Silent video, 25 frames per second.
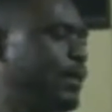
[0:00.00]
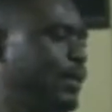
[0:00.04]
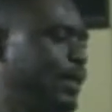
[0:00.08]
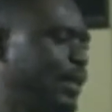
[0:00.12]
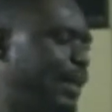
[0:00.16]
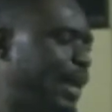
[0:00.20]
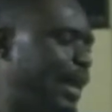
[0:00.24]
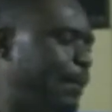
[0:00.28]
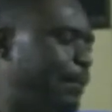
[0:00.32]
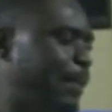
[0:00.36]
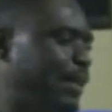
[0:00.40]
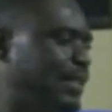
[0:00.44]

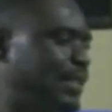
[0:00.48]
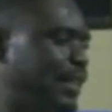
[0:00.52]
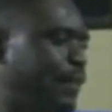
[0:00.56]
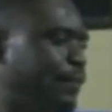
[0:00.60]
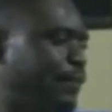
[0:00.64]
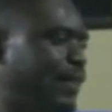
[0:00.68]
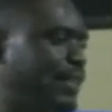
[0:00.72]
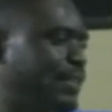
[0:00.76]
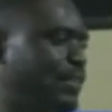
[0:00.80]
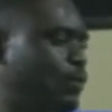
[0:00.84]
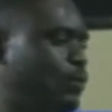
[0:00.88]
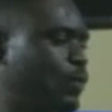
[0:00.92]
Like Pastor
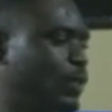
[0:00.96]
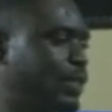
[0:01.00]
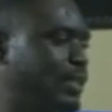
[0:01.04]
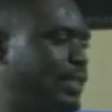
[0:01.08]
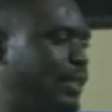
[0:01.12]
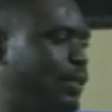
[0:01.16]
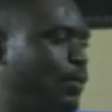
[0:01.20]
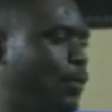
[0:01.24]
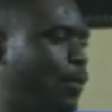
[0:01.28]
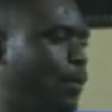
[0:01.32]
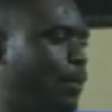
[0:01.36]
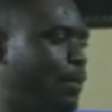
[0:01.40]
Francis was
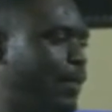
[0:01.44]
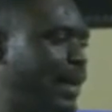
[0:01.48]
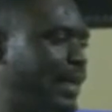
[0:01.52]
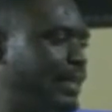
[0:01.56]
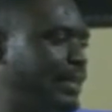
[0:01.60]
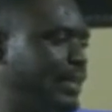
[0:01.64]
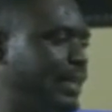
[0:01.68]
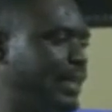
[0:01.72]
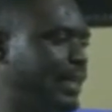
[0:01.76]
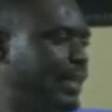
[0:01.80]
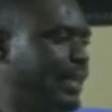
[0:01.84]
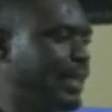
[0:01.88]
saying on
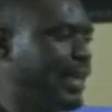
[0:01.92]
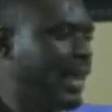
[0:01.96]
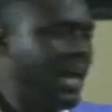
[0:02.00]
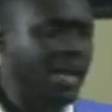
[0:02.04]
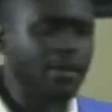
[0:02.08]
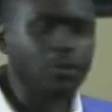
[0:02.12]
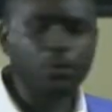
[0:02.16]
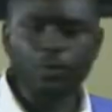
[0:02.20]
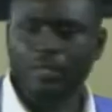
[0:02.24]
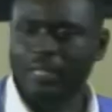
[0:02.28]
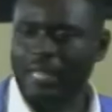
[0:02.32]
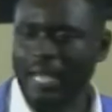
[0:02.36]
Monday, and
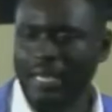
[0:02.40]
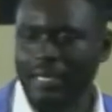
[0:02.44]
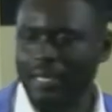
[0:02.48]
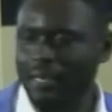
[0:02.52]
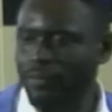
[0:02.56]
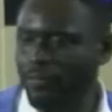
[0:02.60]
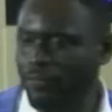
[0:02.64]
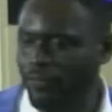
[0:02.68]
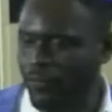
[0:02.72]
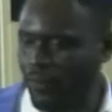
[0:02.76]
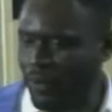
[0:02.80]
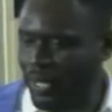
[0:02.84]
you thank him
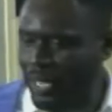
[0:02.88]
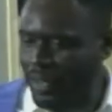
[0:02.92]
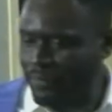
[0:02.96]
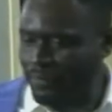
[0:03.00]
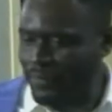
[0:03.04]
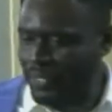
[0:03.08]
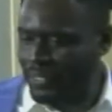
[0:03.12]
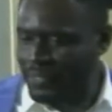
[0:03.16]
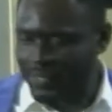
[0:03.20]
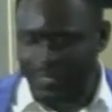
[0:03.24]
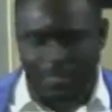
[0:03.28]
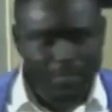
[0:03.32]
for
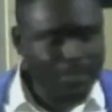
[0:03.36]
everything.